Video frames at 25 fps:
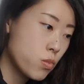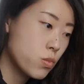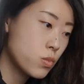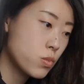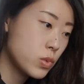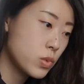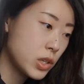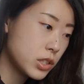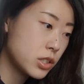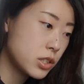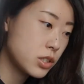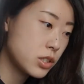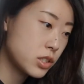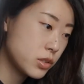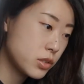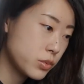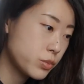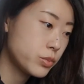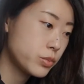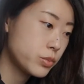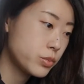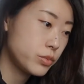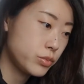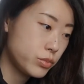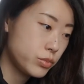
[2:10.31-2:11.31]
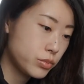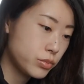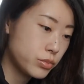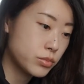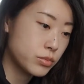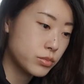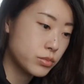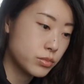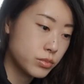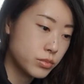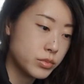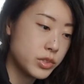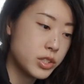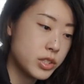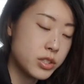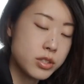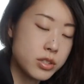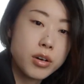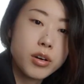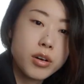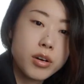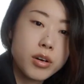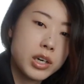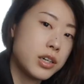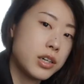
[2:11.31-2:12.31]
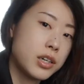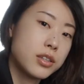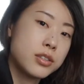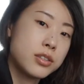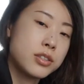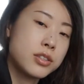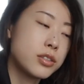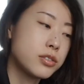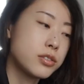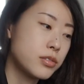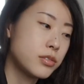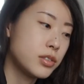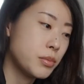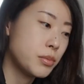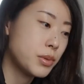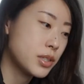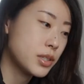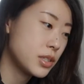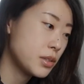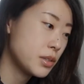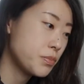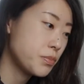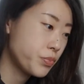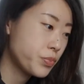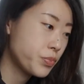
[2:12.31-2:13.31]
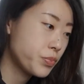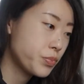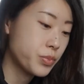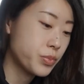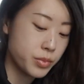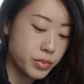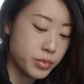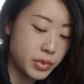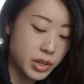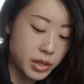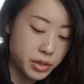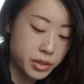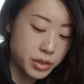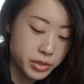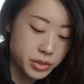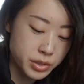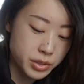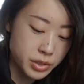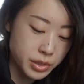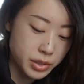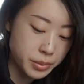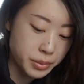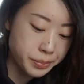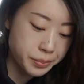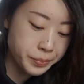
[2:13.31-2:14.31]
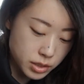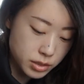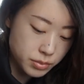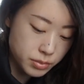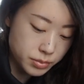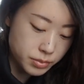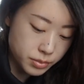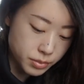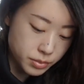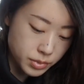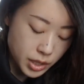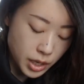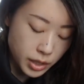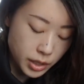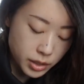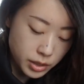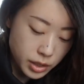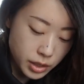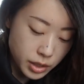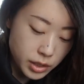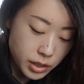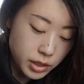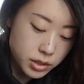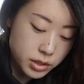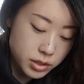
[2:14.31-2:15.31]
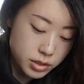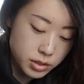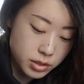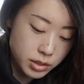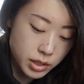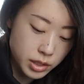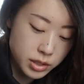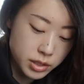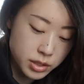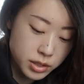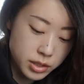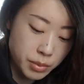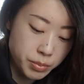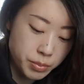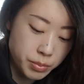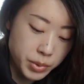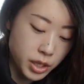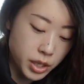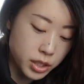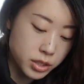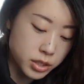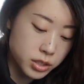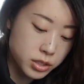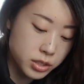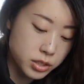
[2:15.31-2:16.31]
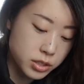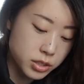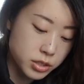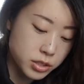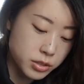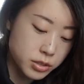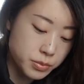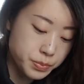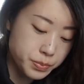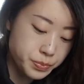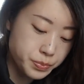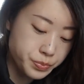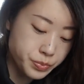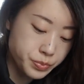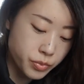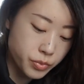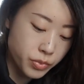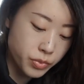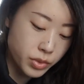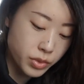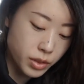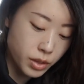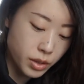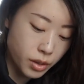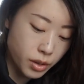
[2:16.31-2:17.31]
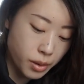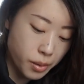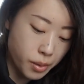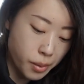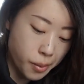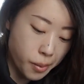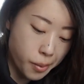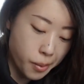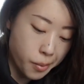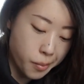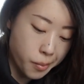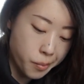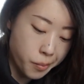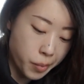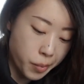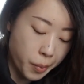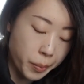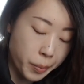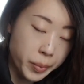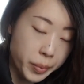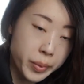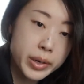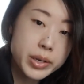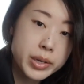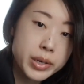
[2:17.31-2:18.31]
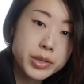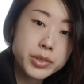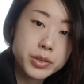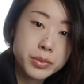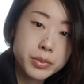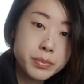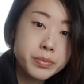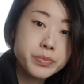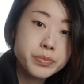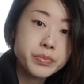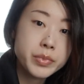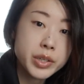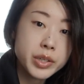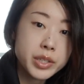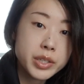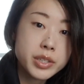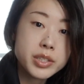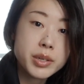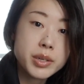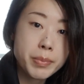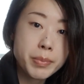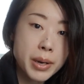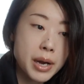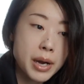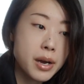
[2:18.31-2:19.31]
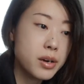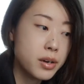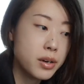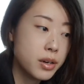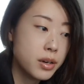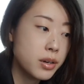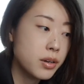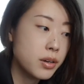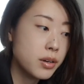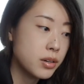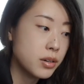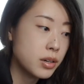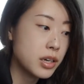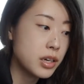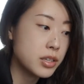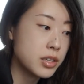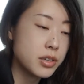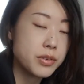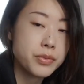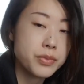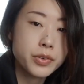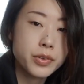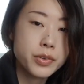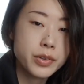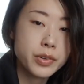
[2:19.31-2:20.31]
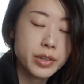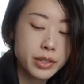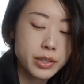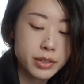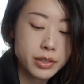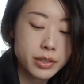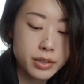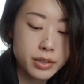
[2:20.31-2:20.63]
It's not hard to imagine, actually. Chinese is the biggest population in Japan as a foreigner.